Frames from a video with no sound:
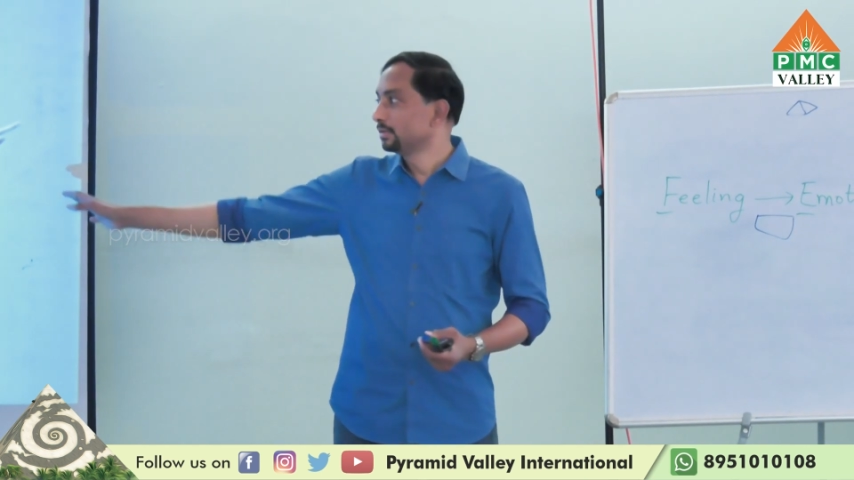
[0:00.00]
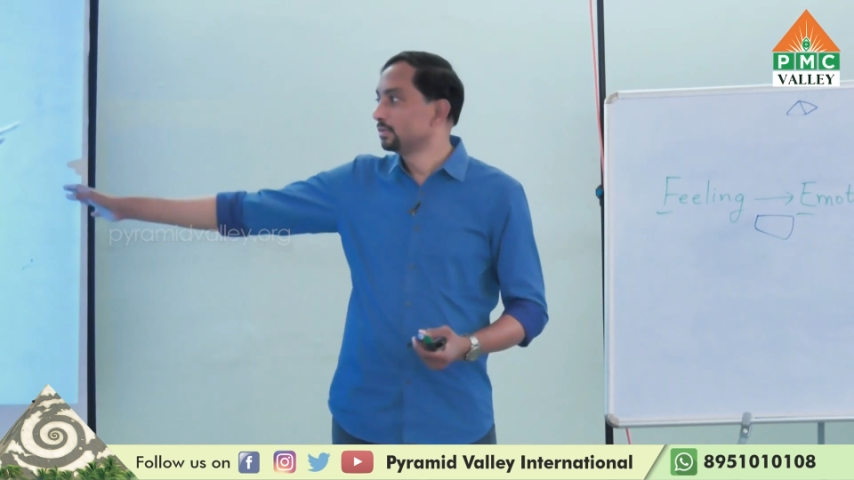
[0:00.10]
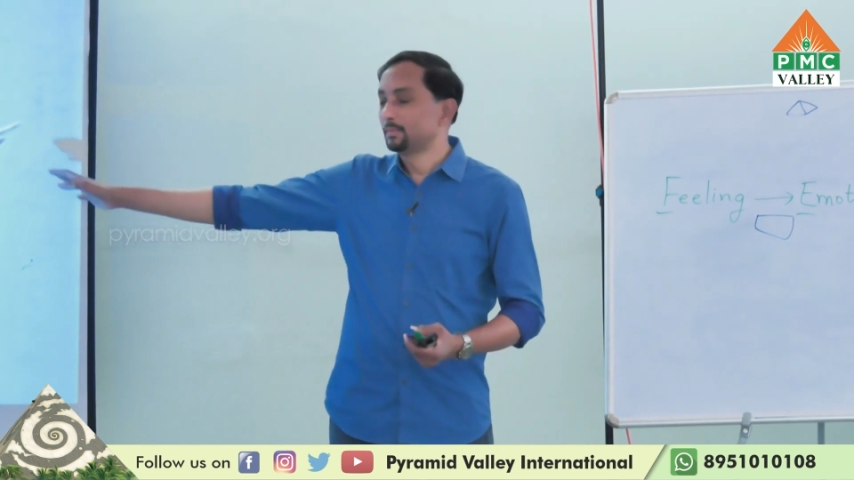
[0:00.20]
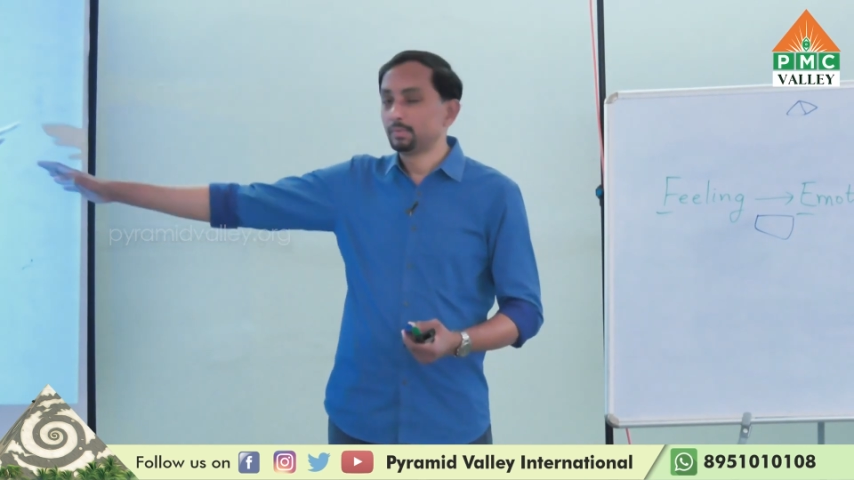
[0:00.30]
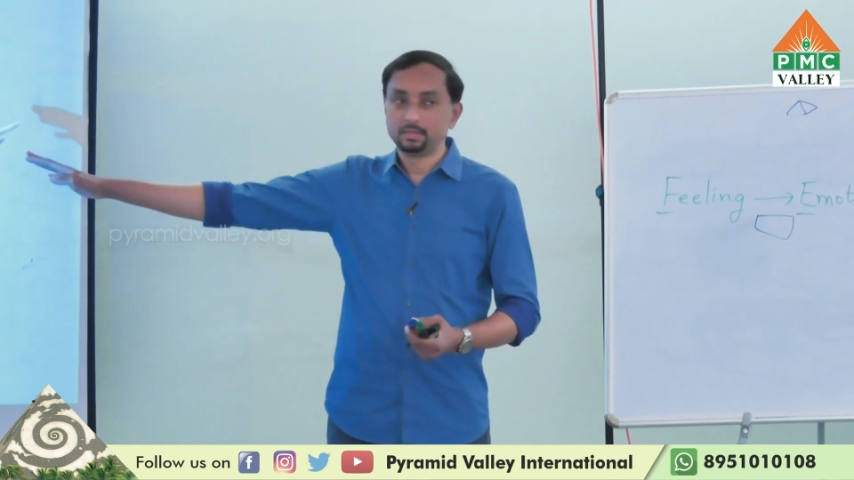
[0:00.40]
this
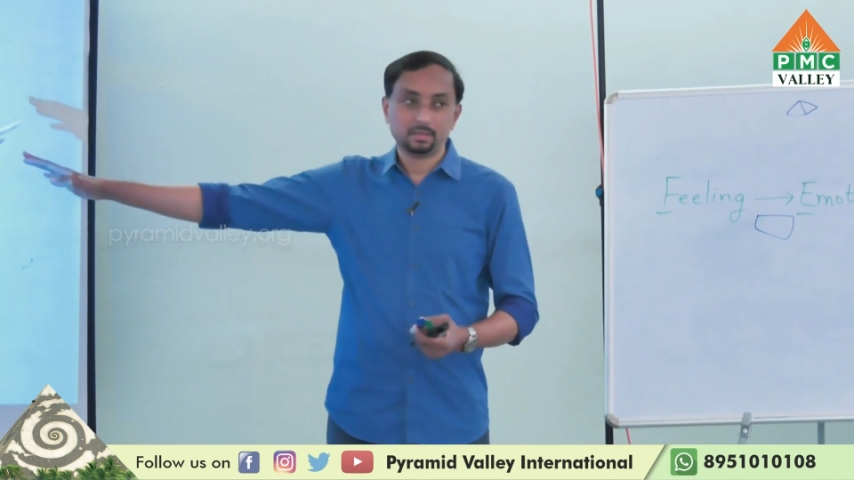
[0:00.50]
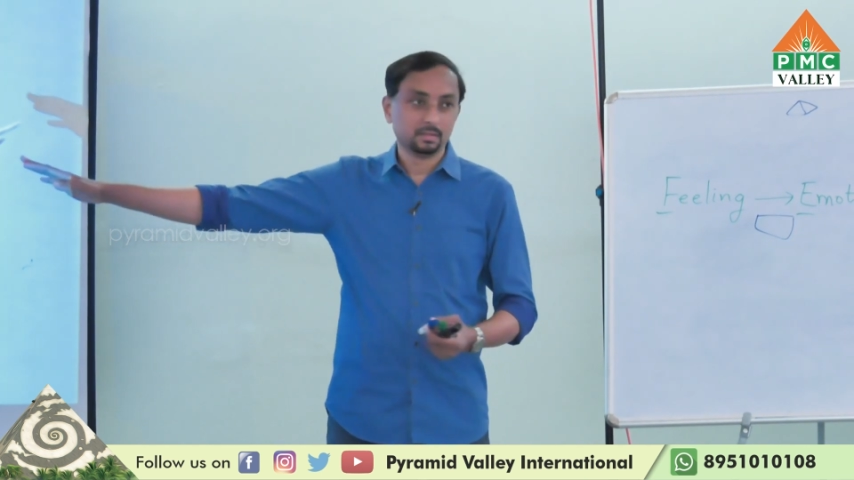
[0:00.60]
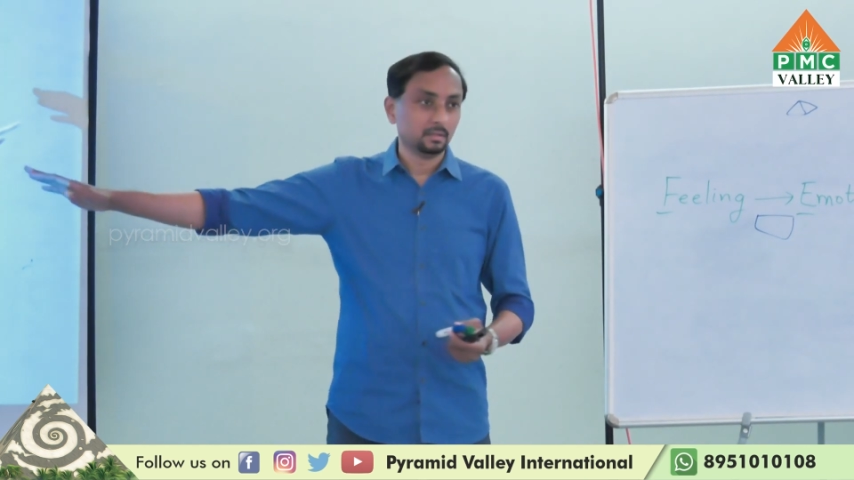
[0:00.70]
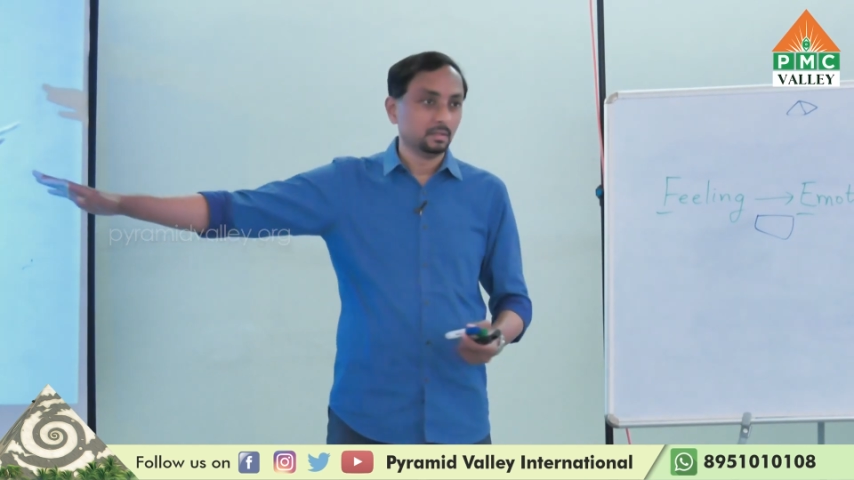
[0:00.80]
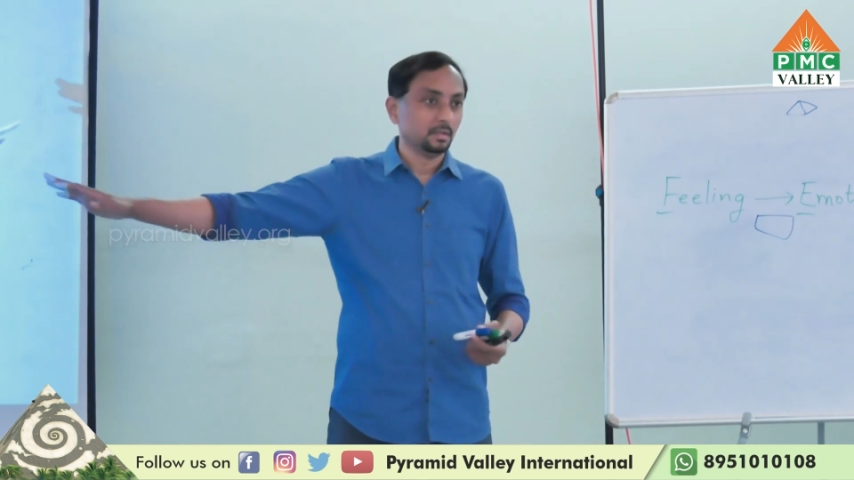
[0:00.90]

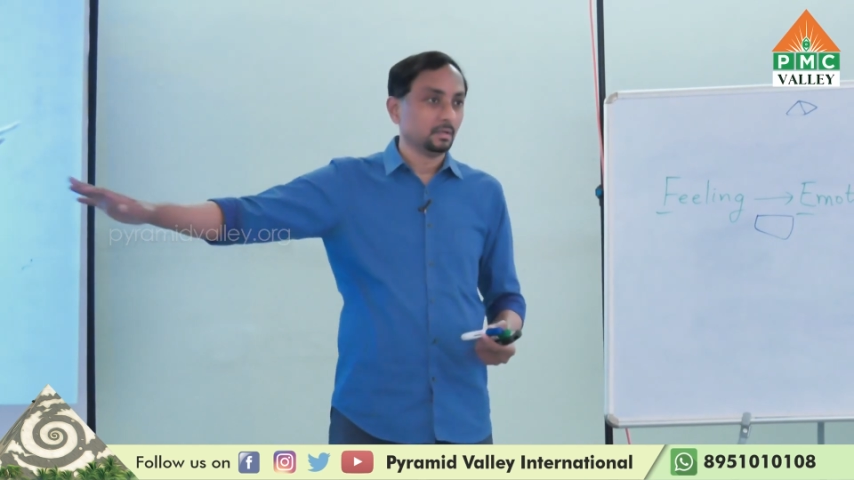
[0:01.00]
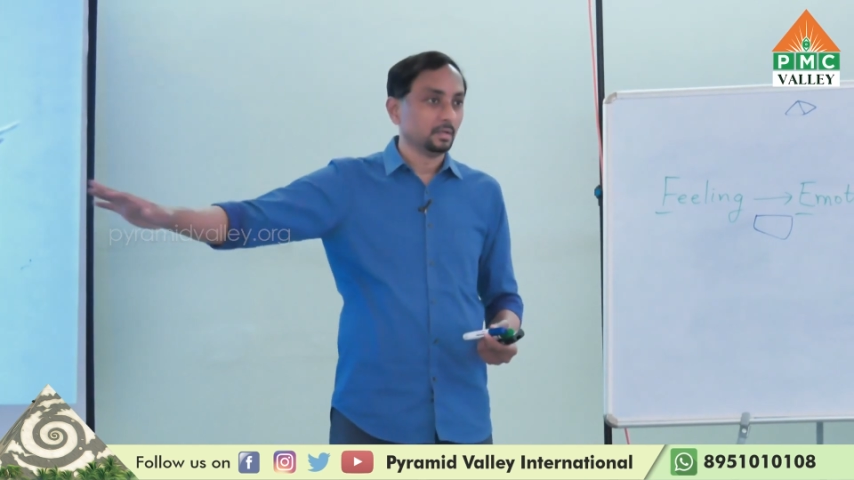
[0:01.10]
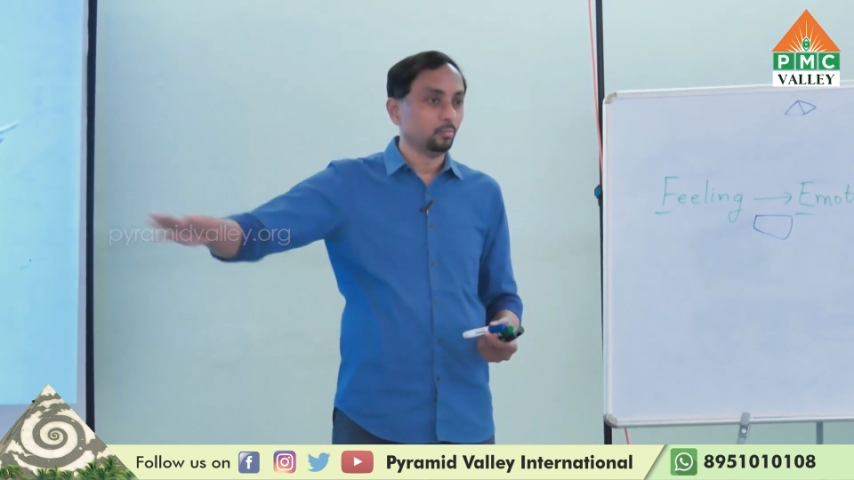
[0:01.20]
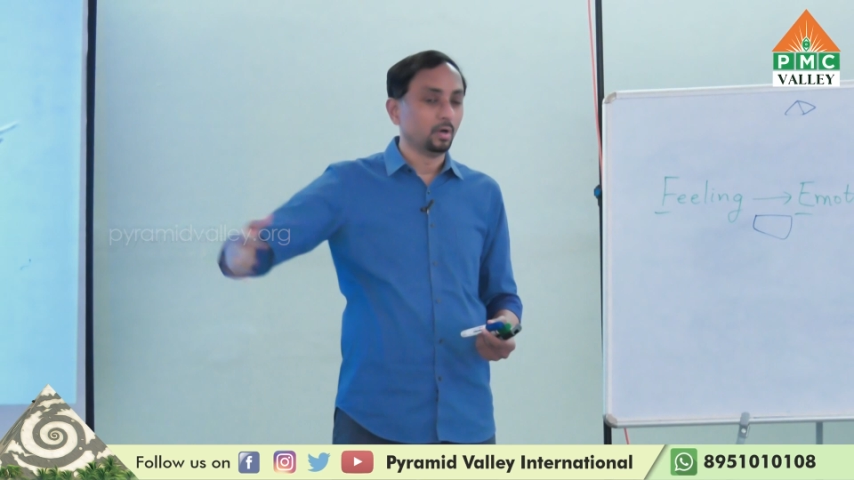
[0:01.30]
happens, right?